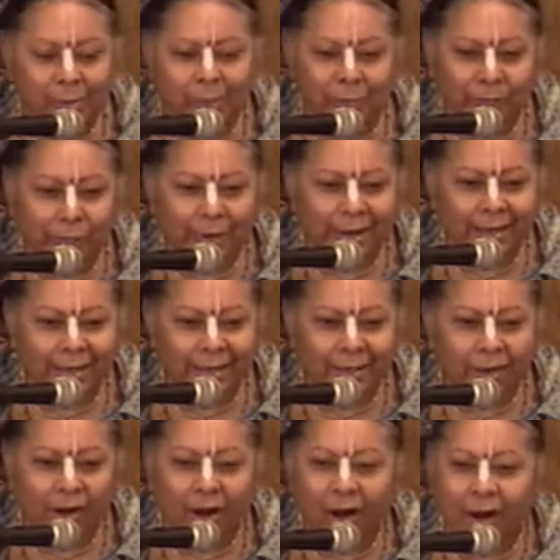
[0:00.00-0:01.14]
before I get in the
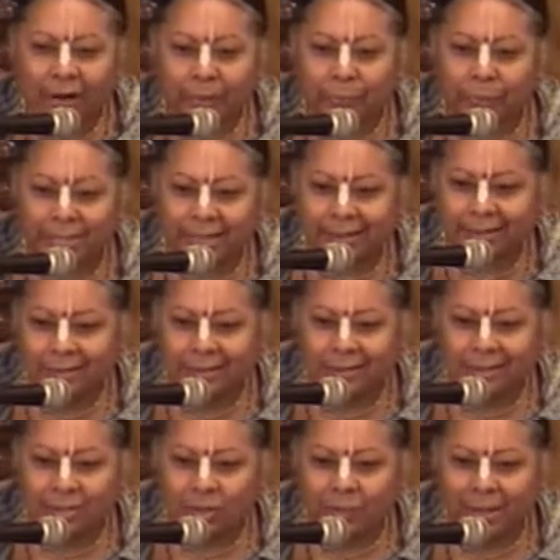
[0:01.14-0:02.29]
car, I'm protected in
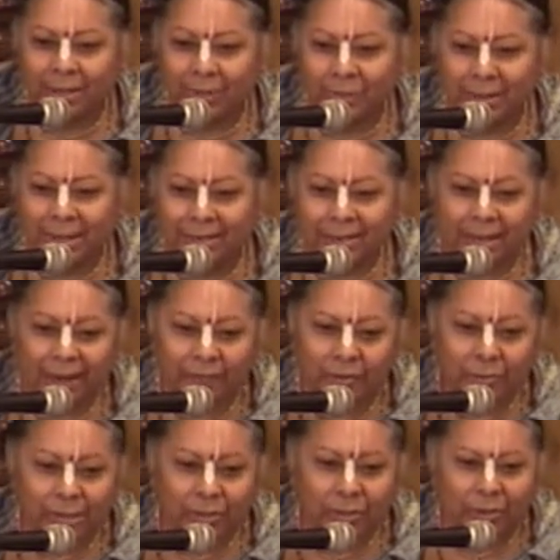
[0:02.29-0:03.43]
so many ways. I have to
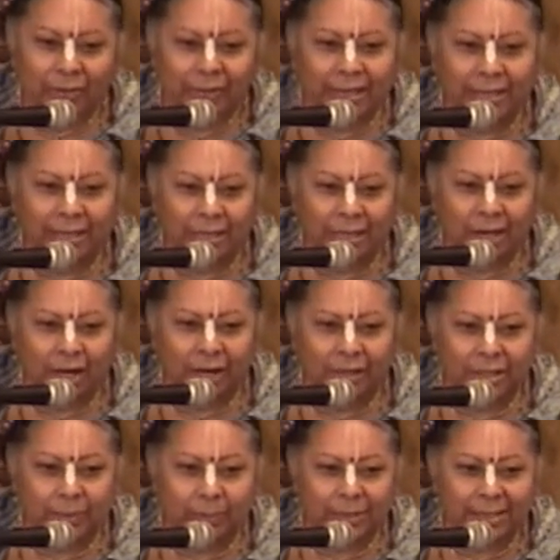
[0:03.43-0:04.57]
make sure everything in the car
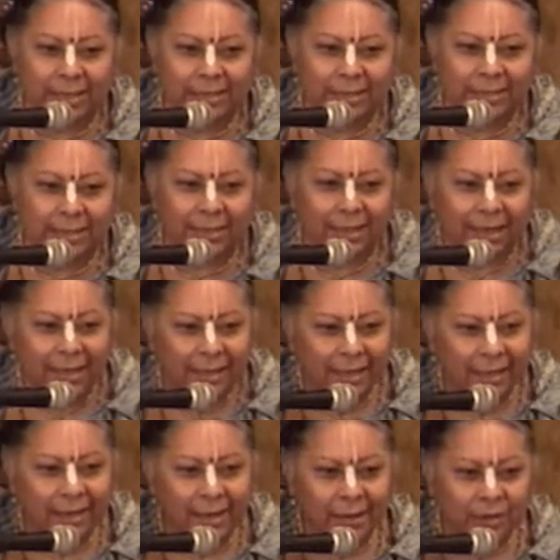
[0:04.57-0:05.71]
is protected.
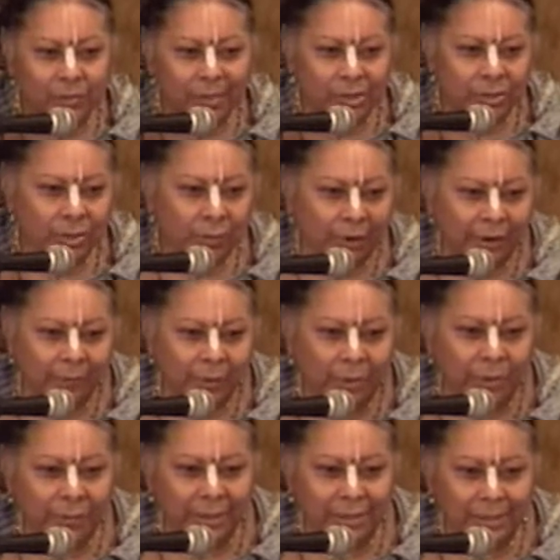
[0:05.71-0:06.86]
And I have to make sure where I'm
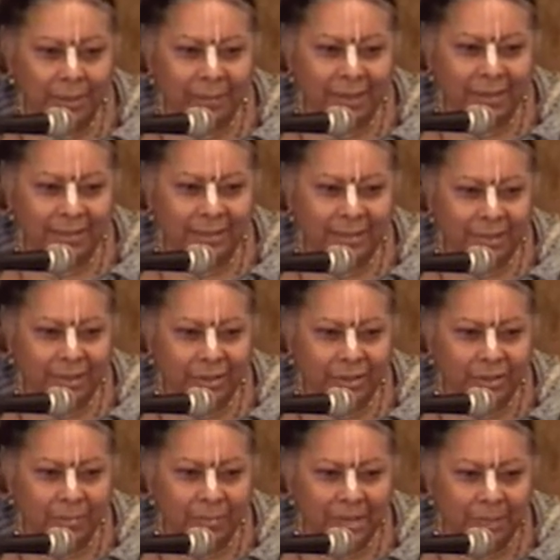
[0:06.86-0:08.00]
going, somebody's there
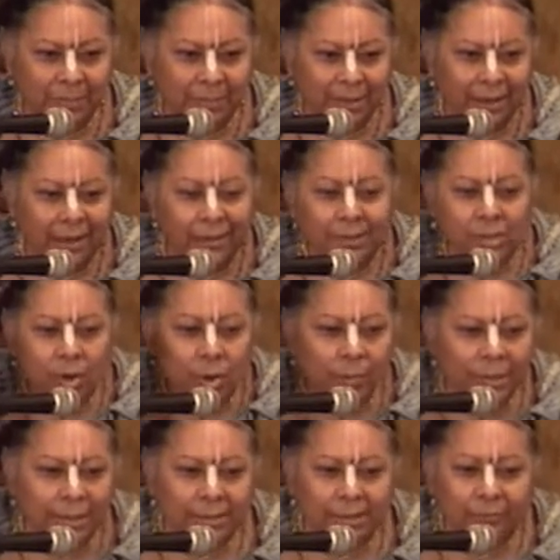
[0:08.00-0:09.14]
to meet me. So
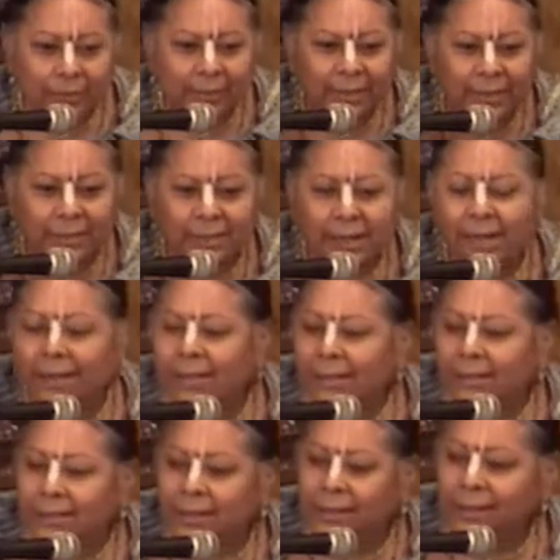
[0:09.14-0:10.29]
many different things I need
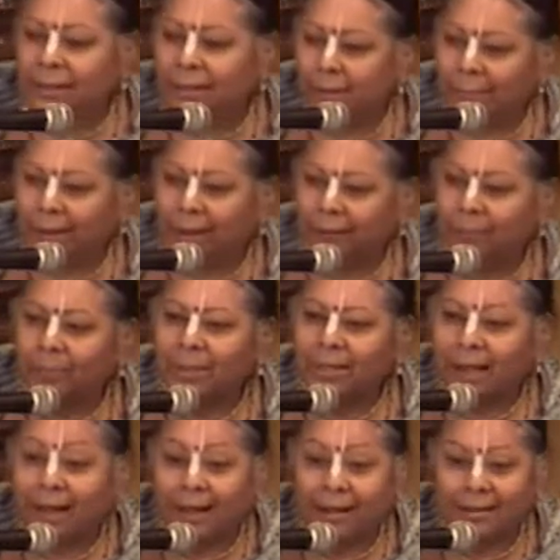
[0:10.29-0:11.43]
to think about
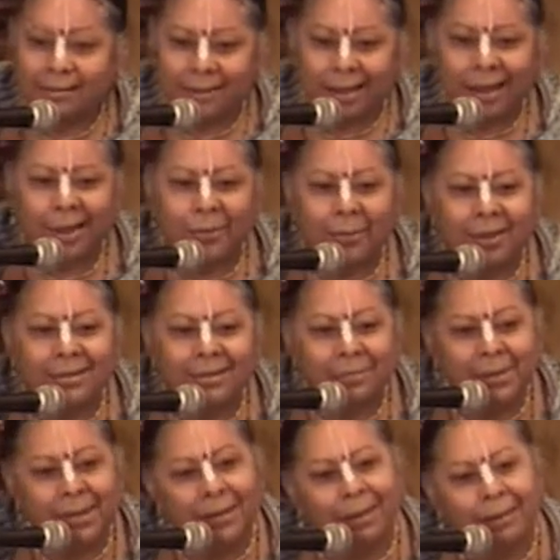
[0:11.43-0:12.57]
because I want to
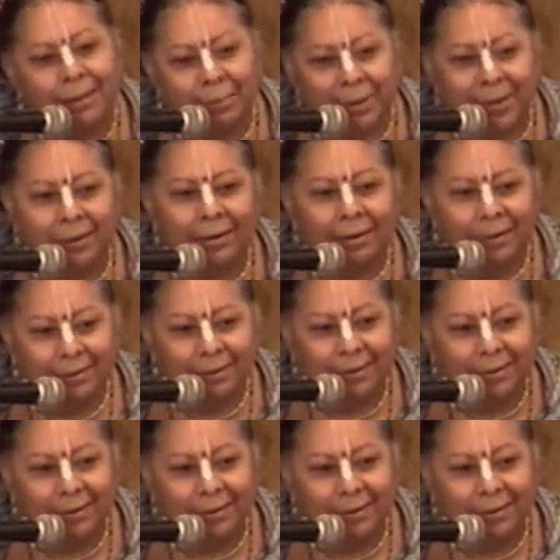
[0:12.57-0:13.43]
be independent.